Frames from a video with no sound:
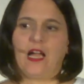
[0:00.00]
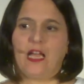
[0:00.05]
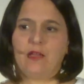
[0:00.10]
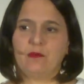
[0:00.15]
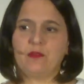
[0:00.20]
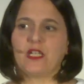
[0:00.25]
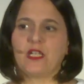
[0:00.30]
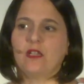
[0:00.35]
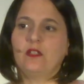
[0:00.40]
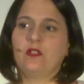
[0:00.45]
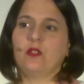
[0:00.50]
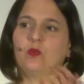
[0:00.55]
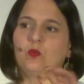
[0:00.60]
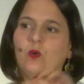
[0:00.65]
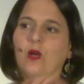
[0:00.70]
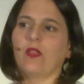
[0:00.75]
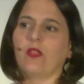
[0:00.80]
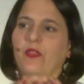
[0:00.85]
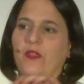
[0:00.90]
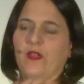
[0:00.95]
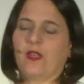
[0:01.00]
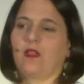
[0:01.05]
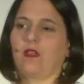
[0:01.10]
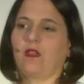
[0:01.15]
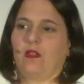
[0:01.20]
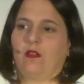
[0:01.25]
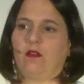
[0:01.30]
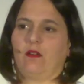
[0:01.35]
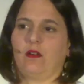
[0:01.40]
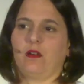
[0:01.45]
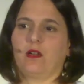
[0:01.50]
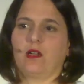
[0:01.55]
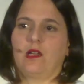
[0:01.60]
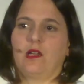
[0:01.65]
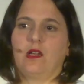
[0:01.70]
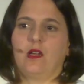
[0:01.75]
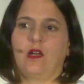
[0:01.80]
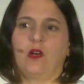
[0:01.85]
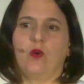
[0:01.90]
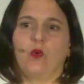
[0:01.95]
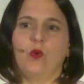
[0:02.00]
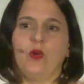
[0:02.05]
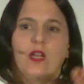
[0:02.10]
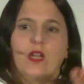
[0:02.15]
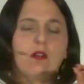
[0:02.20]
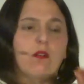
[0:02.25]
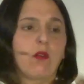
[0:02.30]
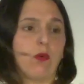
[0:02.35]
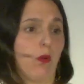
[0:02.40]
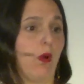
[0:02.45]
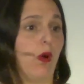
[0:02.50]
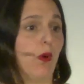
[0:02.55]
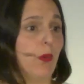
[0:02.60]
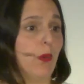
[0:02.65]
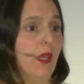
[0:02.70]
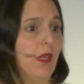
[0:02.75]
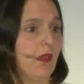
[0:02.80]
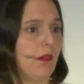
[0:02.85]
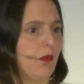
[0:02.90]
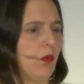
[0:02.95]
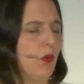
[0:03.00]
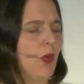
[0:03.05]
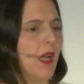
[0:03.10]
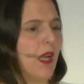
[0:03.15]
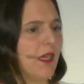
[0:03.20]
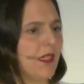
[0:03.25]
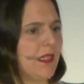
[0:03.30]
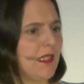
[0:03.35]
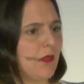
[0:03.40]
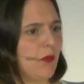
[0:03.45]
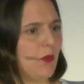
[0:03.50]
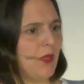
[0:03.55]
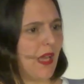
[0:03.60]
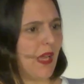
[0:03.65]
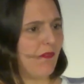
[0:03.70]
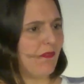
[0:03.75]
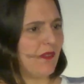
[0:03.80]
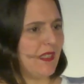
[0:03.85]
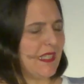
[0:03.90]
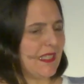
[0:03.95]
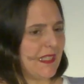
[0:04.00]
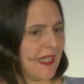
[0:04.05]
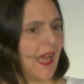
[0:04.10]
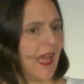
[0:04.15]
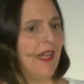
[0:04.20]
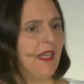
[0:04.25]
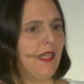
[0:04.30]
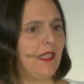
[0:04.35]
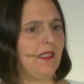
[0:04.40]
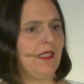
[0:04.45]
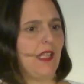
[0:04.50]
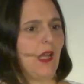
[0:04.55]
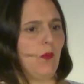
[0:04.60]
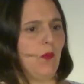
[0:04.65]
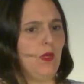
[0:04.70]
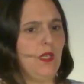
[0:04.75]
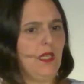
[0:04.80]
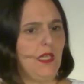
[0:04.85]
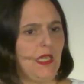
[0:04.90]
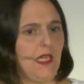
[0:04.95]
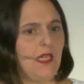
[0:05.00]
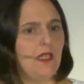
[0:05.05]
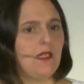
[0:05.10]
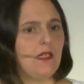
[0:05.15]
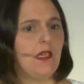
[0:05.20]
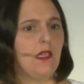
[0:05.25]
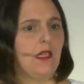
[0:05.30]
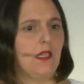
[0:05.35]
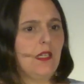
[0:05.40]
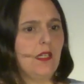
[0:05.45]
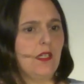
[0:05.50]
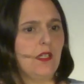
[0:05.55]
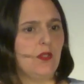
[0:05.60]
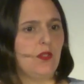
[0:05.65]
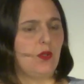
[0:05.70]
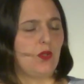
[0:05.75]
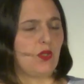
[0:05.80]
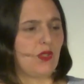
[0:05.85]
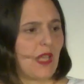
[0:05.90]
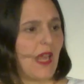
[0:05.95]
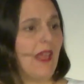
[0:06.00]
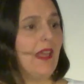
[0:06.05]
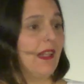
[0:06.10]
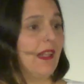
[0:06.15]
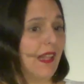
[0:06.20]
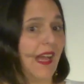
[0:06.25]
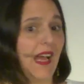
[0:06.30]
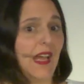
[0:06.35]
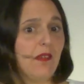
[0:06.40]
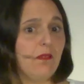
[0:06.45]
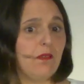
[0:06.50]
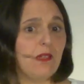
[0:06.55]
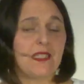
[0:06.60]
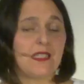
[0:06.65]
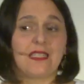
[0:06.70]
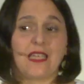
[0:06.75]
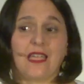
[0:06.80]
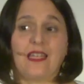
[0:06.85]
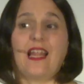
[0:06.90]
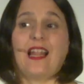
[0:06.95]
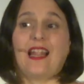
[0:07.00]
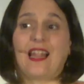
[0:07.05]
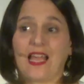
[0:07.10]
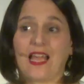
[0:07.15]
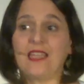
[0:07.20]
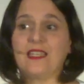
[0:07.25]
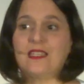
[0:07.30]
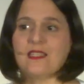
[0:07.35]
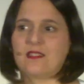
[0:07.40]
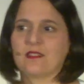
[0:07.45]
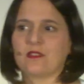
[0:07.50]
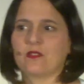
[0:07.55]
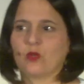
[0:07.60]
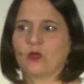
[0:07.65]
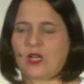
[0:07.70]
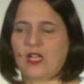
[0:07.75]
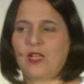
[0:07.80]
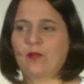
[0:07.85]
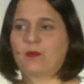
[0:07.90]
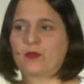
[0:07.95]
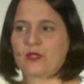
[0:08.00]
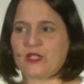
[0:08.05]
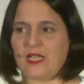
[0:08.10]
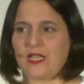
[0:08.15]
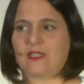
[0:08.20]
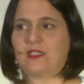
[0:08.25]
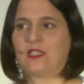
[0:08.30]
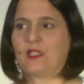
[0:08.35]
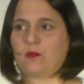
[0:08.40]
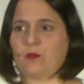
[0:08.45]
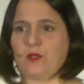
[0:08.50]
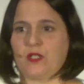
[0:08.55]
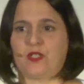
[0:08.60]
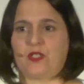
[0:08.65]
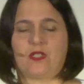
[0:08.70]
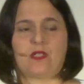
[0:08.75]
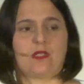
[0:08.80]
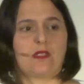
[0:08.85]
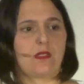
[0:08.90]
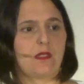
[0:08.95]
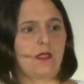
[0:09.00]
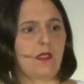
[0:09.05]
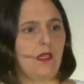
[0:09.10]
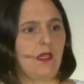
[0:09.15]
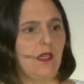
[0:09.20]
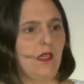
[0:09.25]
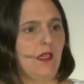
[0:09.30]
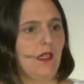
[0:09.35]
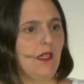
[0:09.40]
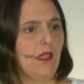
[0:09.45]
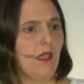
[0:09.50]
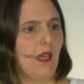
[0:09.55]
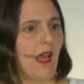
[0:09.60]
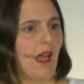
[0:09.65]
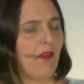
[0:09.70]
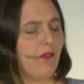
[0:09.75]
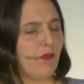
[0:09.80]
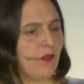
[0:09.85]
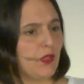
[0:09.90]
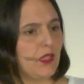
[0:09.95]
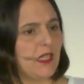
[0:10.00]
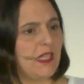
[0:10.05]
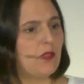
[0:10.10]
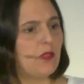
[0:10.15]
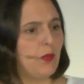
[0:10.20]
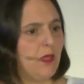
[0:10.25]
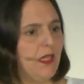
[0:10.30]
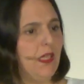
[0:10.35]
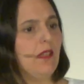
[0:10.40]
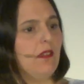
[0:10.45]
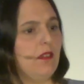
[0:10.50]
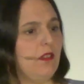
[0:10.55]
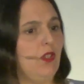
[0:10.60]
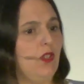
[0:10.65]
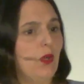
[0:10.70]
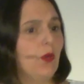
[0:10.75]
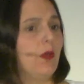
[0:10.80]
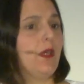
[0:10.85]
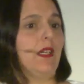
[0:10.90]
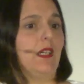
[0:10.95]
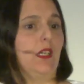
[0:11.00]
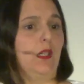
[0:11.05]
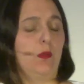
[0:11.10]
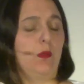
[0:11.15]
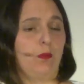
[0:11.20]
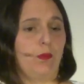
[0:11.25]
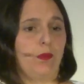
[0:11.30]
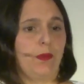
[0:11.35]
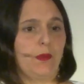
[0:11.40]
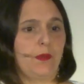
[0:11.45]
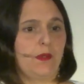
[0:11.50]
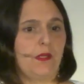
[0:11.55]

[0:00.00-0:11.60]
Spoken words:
I'm telling you one thing here. We are growing. We have decided that we need to stay alive as an alliance to help protect this species. And for this, we need your help.